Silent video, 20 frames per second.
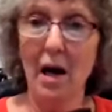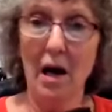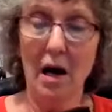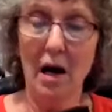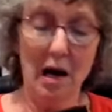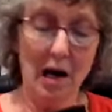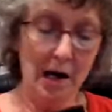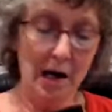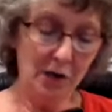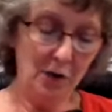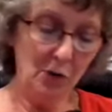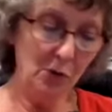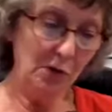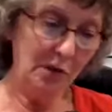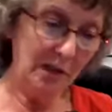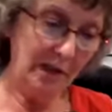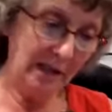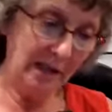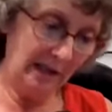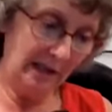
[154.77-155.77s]
I
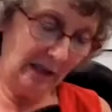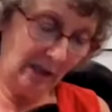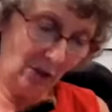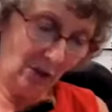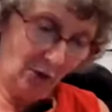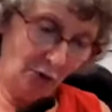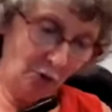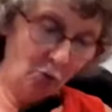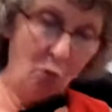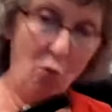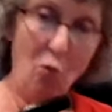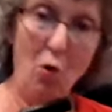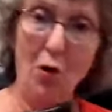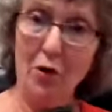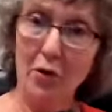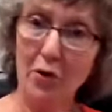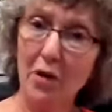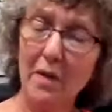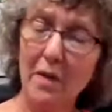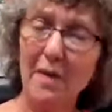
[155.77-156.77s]
use distilled
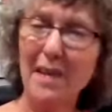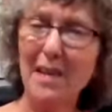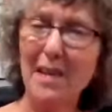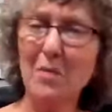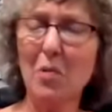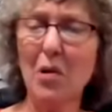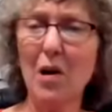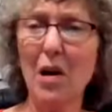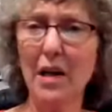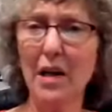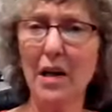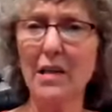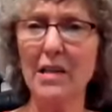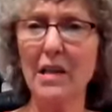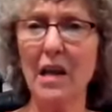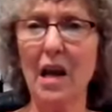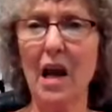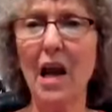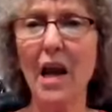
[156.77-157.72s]
water in these products.